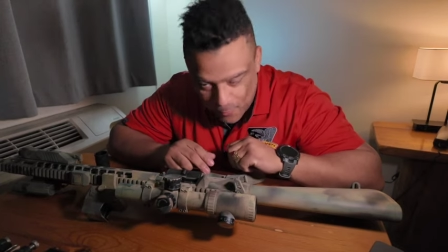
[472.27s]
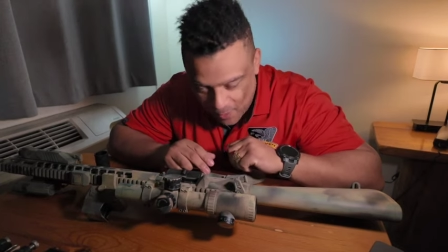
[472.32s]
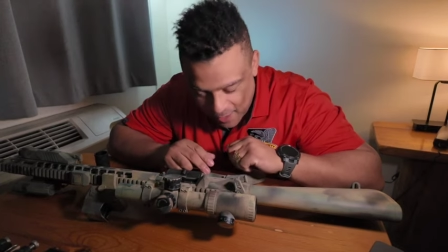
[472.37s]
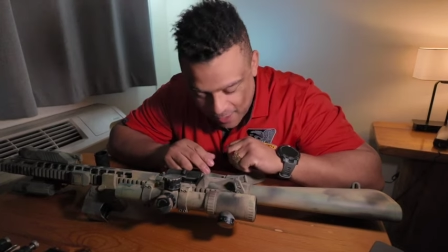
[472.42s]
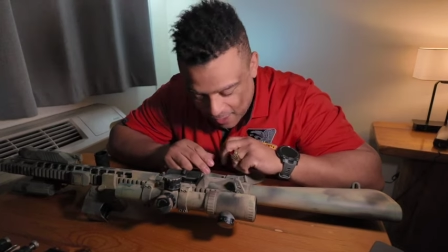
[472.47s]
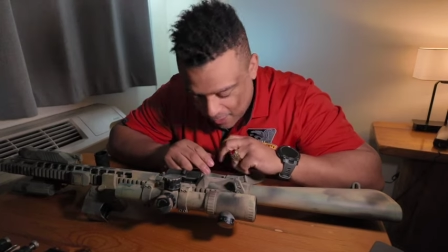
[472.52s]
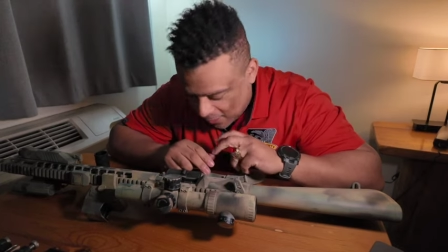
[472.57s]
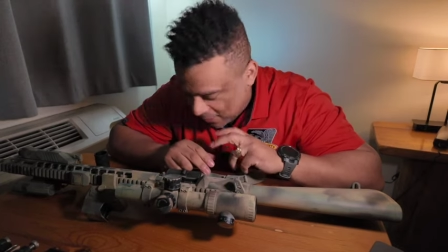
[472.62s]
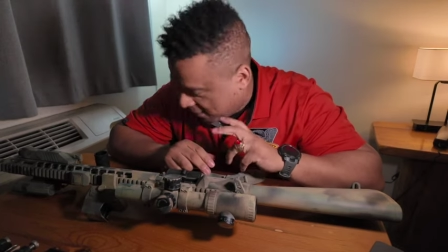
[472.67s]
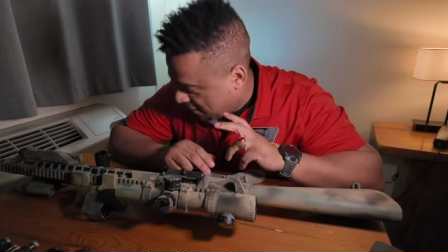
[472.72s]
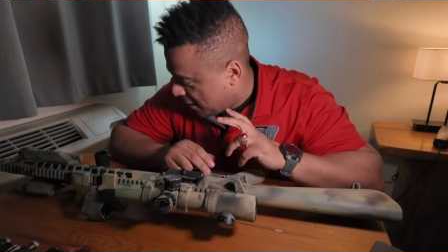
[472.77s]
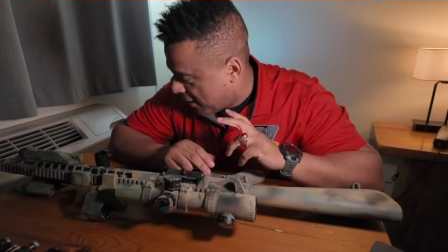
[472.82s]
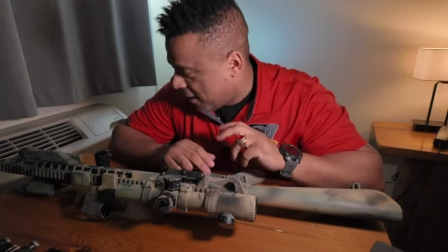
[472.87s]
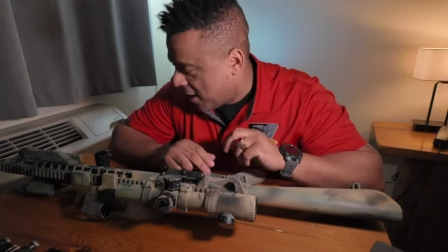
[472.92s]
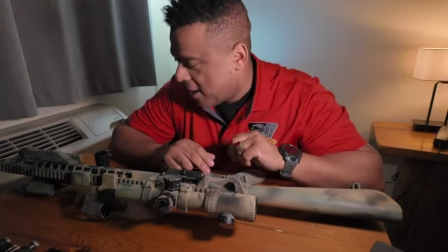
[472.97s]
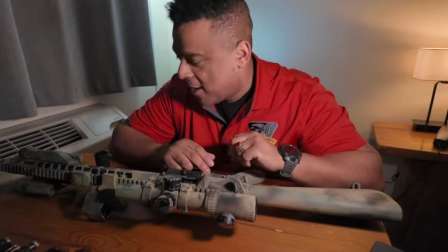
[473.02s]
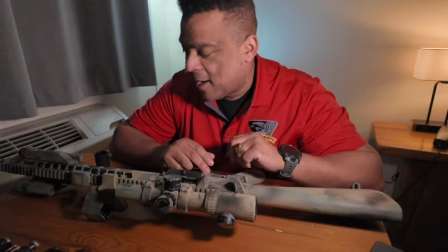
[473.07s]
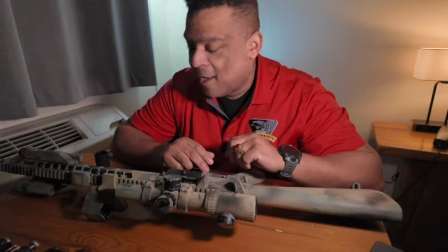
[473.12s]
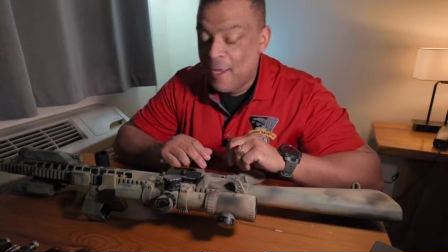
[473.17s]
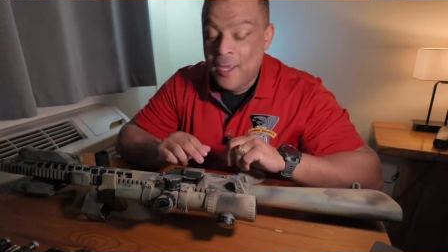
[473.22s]
why I call her
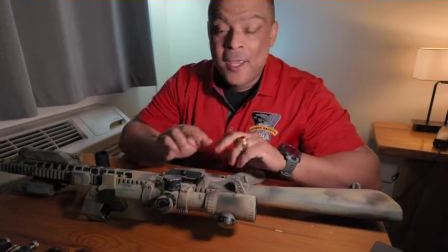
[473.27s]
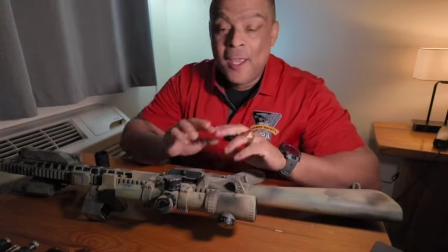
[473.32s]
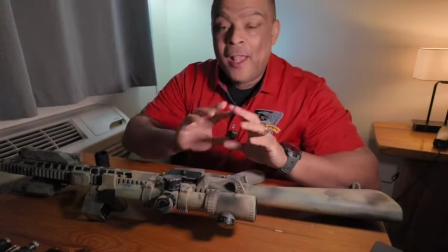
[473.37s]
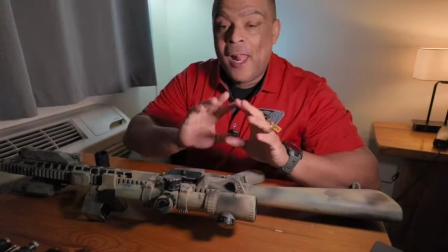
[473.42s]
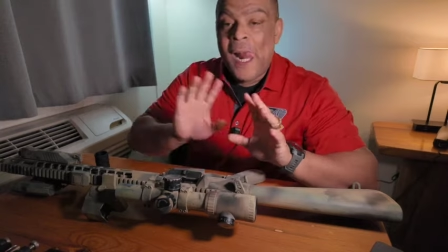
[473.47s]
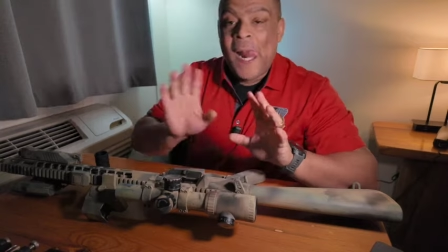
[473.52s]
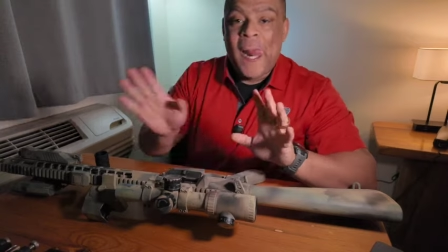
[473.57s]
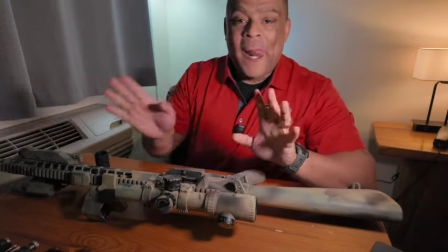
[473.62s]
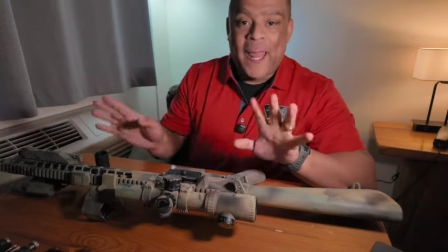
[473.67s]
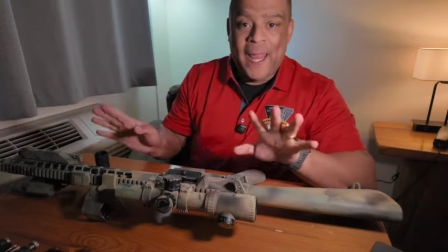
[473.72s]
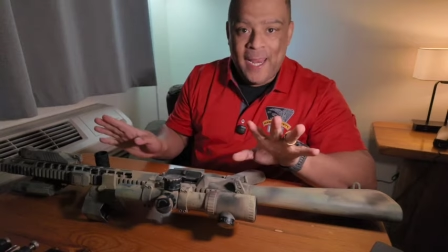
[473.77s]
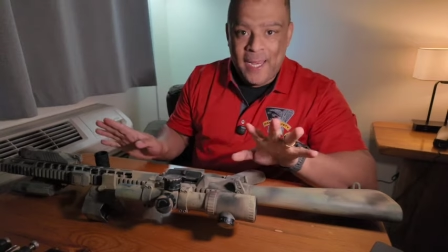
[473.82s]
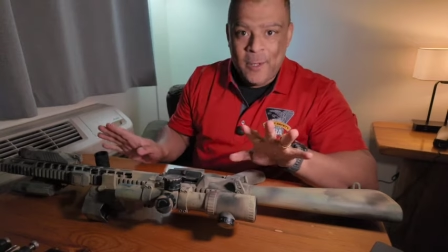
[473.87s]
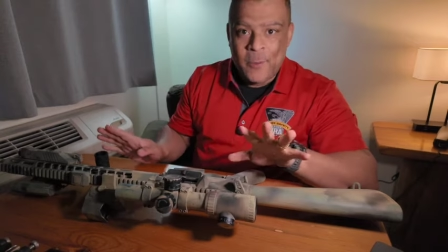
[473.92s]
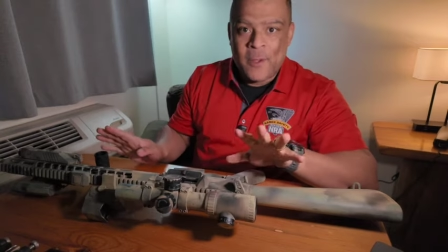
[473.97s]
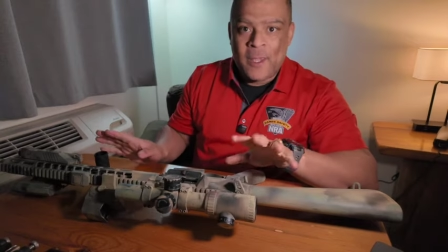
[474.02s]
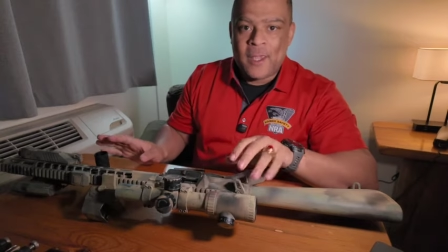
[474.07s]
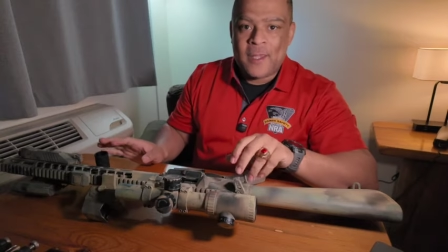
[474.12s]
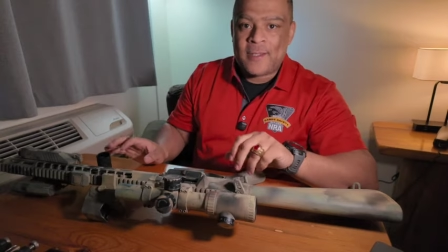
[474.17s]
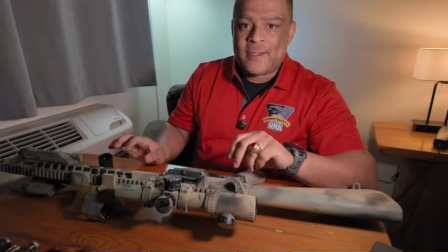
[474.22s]
Ariana.
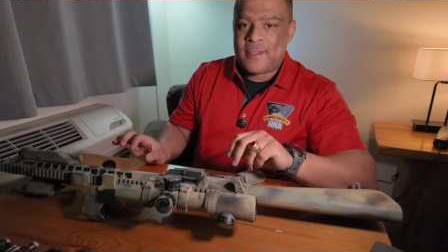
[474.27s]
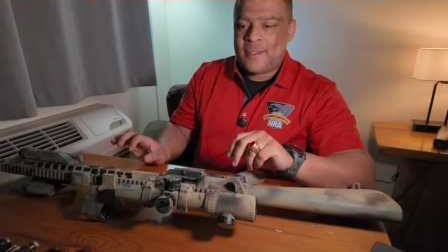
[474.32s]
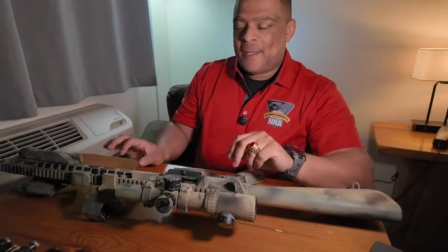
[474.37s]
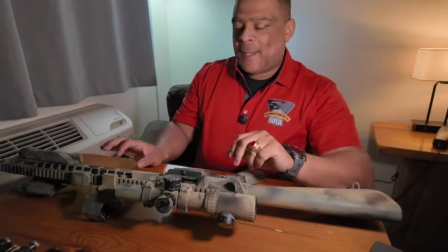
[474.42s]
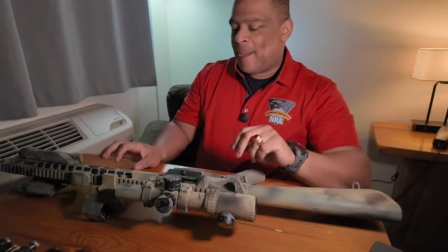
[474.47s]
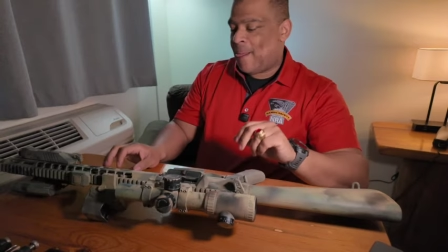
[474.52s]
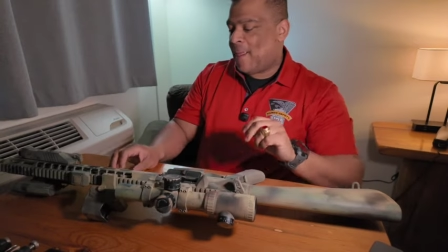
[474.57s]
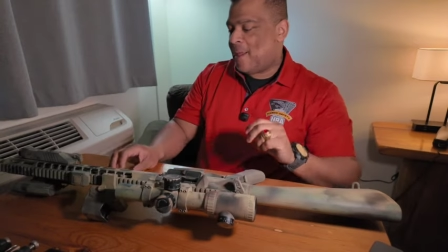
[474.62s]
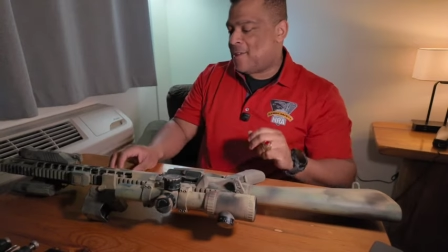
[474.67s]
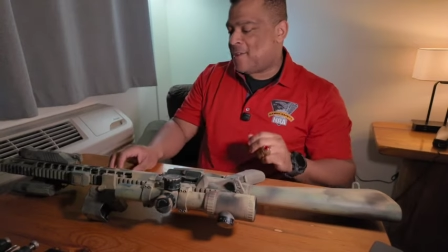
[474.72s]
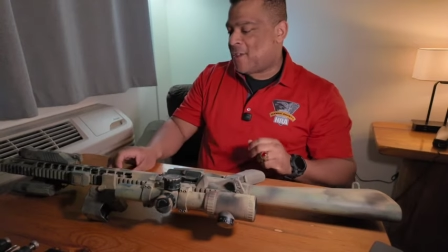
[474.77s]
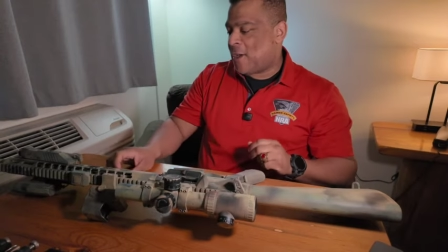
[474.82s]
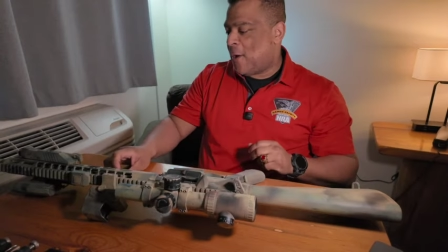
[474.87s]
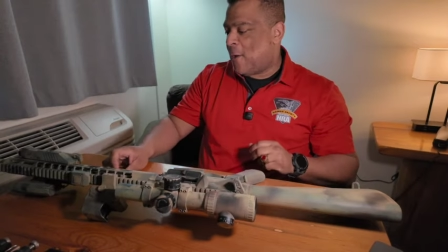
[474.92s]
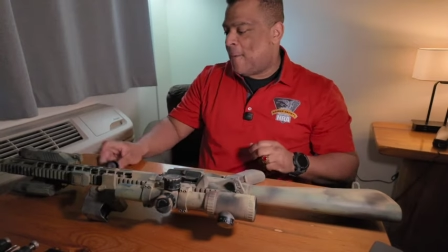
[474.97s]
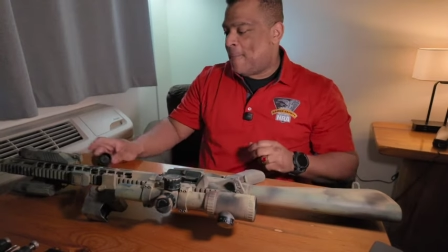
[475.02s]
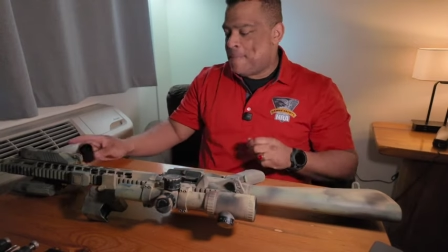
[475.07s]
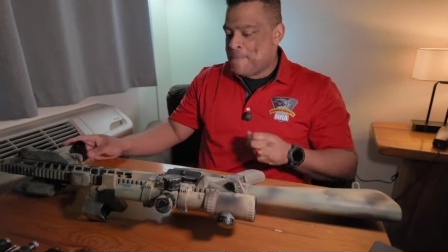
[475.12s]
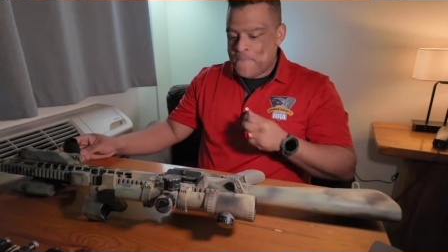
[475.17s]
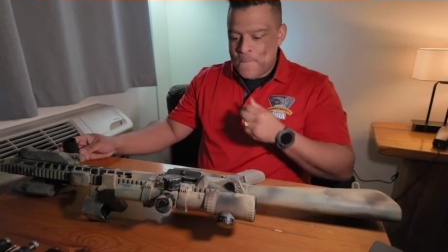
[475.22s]
Anyways,
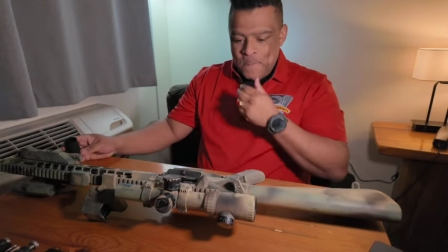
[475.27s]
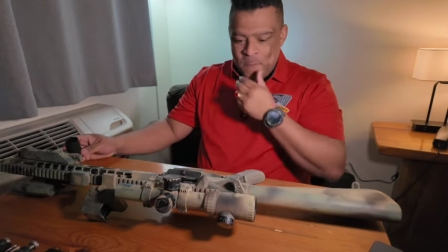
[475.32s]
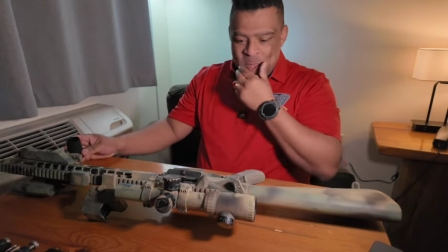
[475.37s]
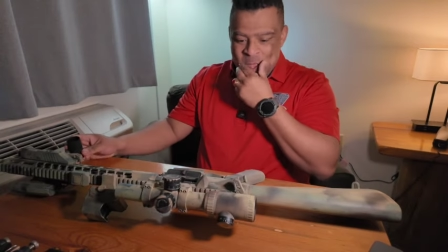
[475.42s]
so